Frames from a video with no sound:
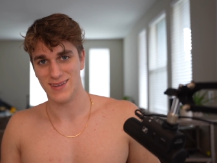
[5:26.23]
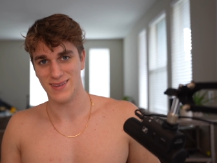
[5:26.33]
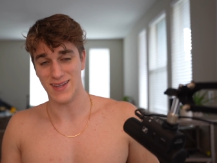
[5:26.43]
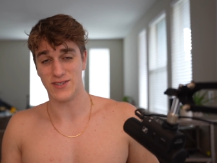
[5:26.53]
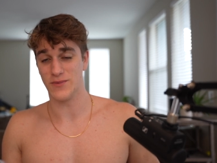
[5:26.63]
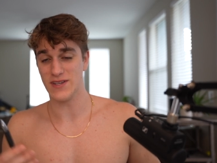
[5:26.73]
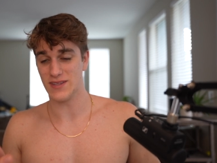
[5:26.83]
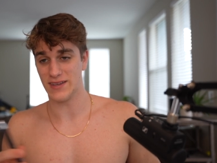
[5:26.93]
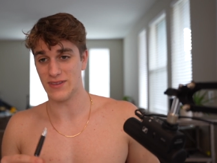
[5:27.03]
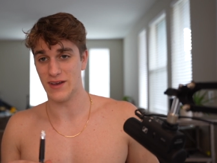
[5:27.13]
That's the reason,
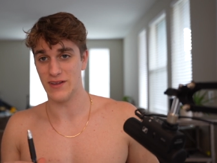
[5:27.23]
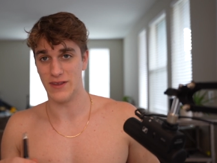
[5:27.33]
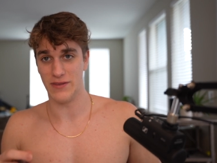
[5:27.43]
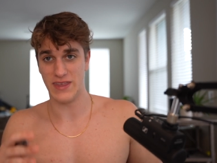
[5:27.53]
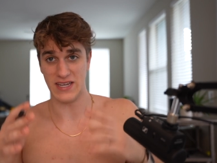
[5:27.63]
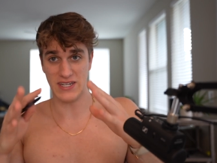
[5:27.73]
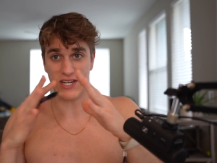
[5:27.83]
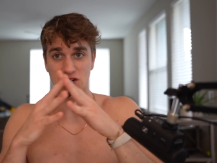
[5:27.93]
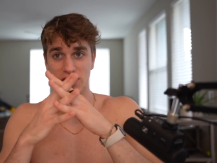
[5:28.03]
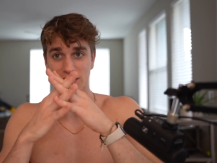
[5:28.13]
like the
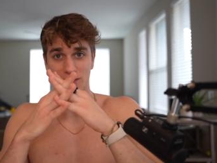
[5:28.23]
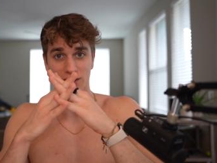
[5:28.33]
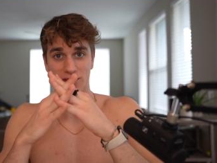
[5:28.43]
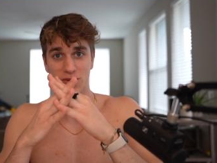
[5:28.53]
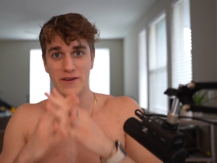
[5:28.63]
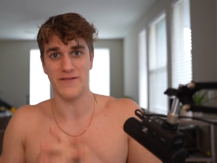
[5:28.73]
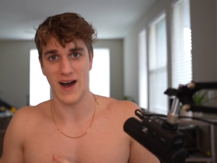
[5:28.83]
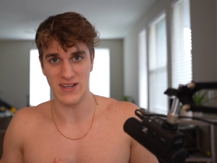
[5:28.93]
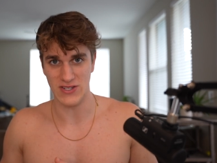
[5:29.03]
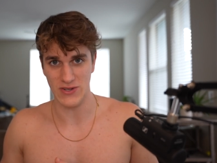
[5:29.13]
addiction is what
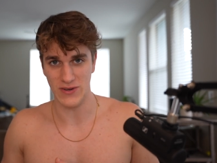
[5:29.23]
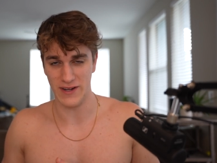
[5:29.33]
unifies you.